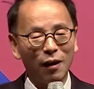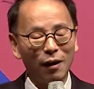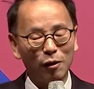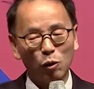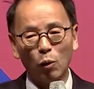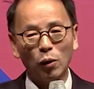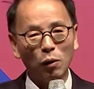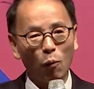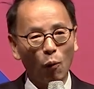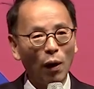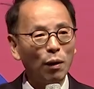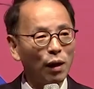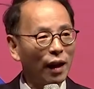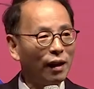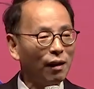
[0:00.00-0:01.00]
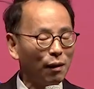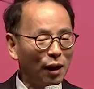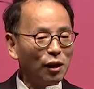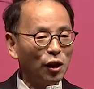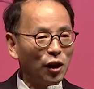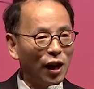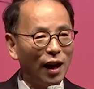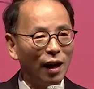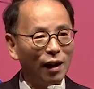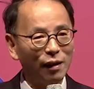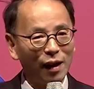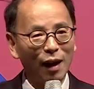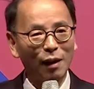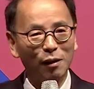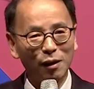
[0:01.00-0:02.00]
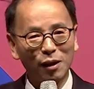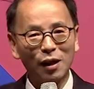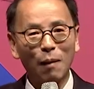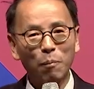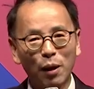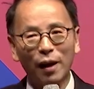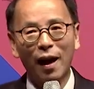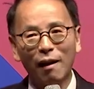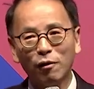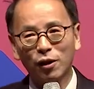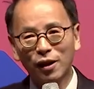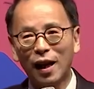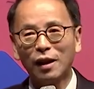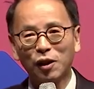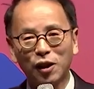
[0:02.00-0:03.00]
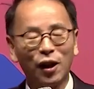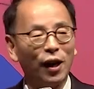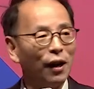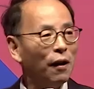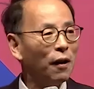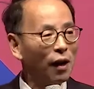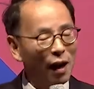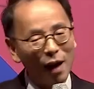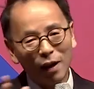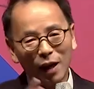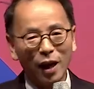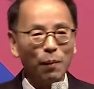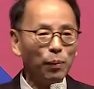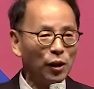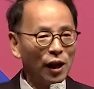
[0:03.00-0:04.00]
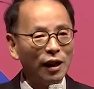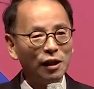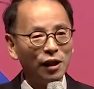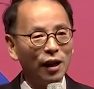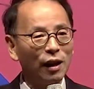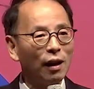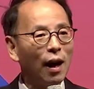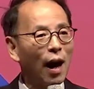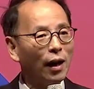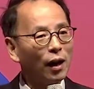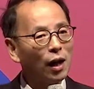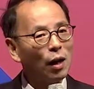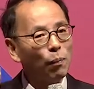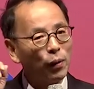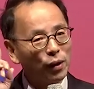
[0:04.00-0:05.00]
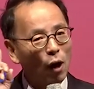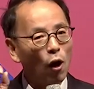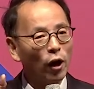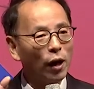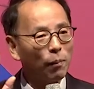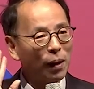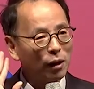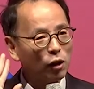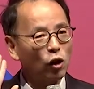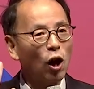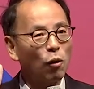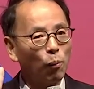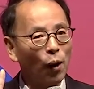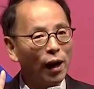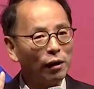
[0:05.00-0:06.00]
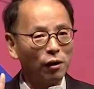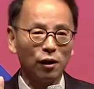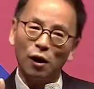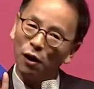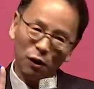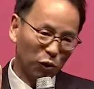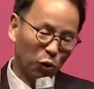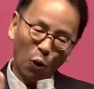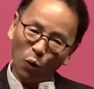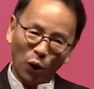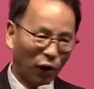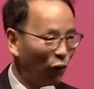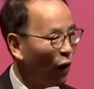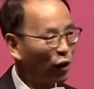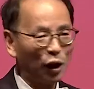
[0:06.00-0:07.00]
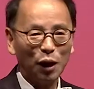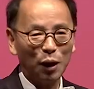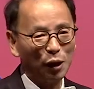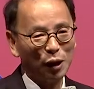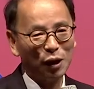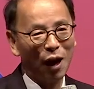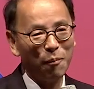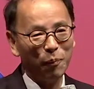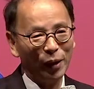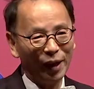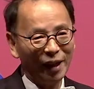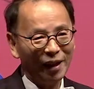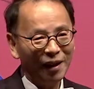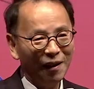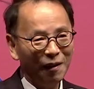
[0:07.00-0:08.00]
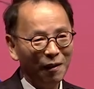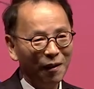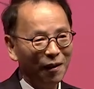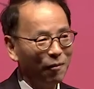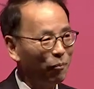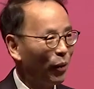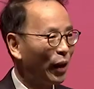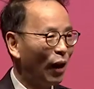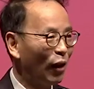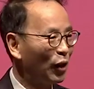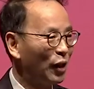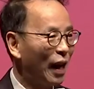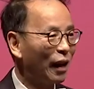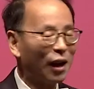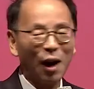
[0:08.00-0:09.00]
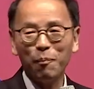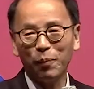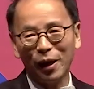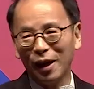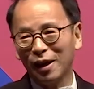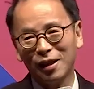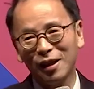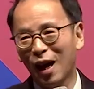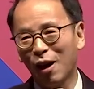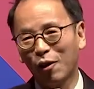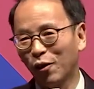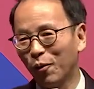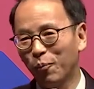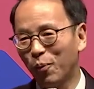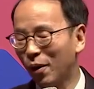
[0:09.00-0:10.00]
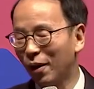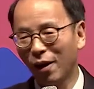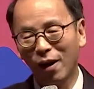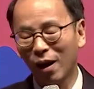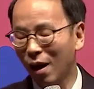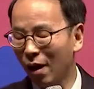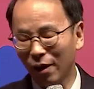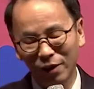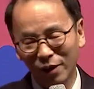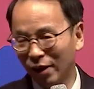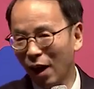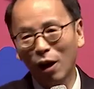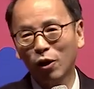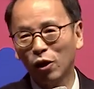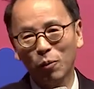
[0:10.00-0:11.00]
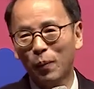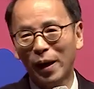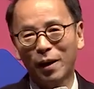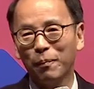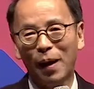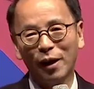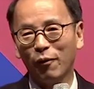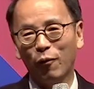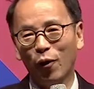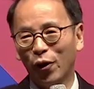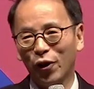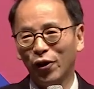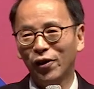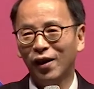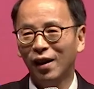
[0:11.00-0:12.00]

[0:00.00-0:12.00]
doing one thing this year and something else next year, keep changing and keep talking about a stock price, don't invest in this company because that company is not going to make money for you.